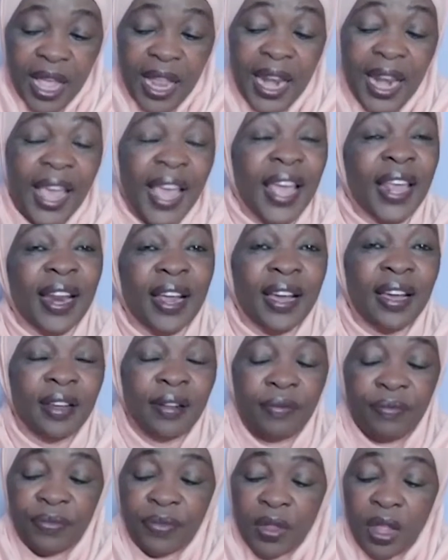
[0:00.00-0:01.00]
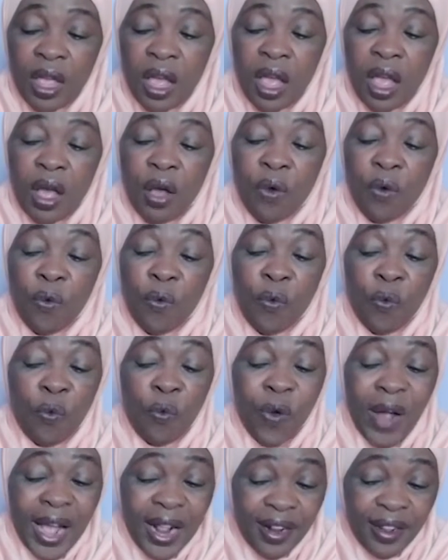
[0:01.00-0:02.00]
Later,
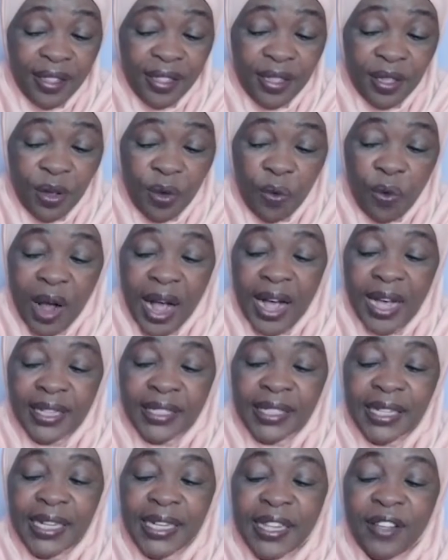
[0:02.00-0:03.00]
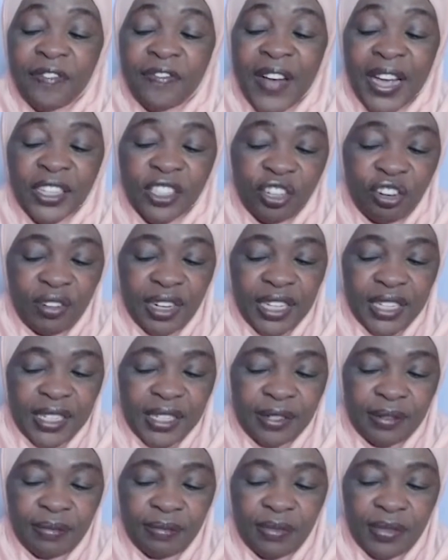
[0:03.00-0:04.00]
wealth was in the factories
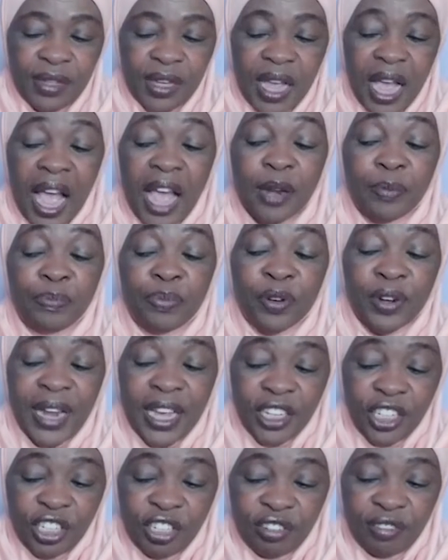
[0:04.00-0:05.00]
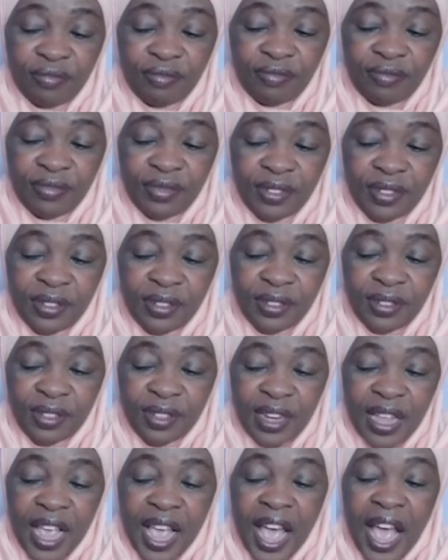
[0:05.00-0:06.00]
and production.
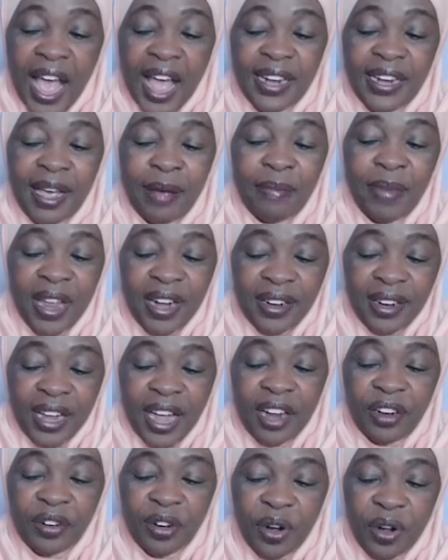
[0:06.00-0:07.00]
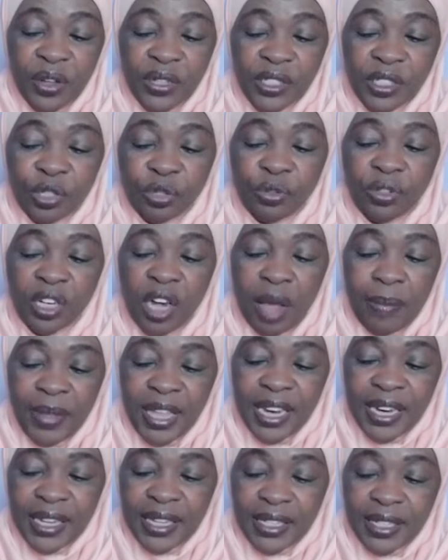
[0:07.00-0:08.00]
And America rose to
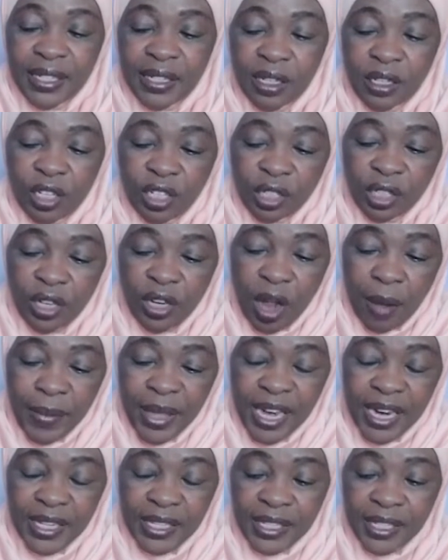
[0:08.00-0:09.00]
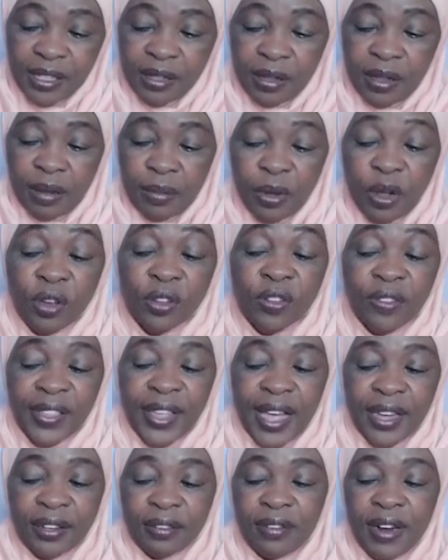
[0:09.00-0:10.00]
dominance because of
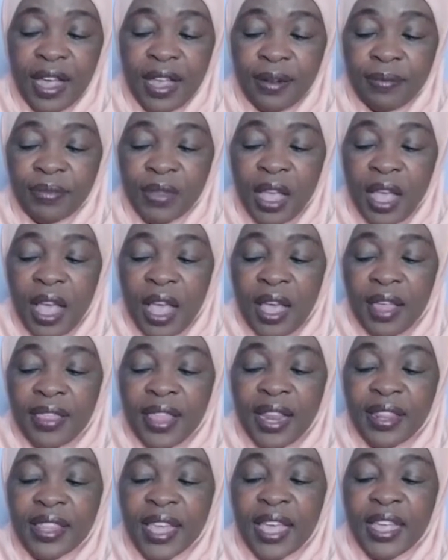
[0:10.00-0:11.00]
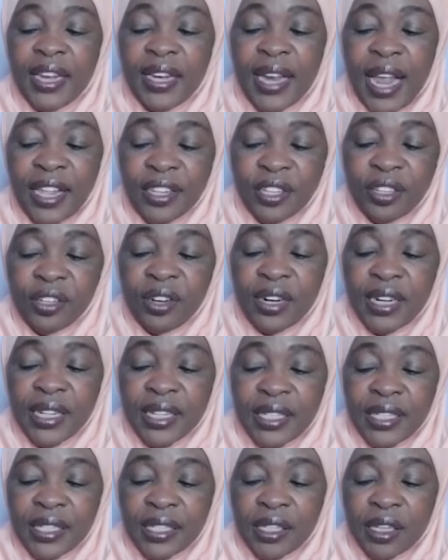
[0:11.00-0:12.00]
that, right? Then the
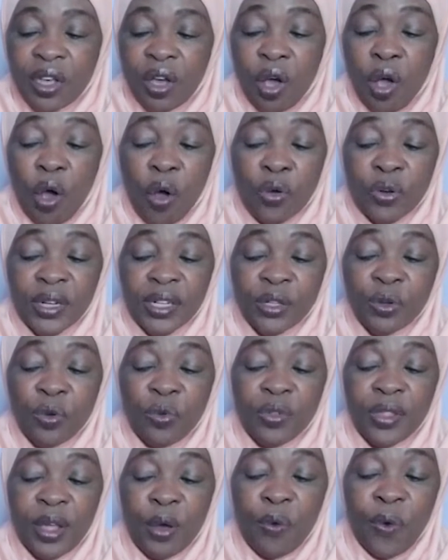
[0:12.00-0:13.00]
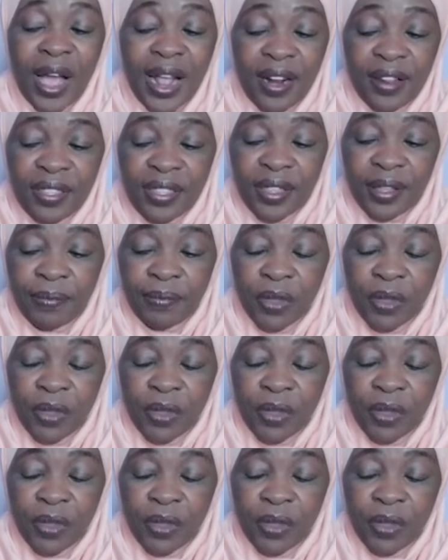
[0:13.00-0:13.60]
industrialists owned the wealth.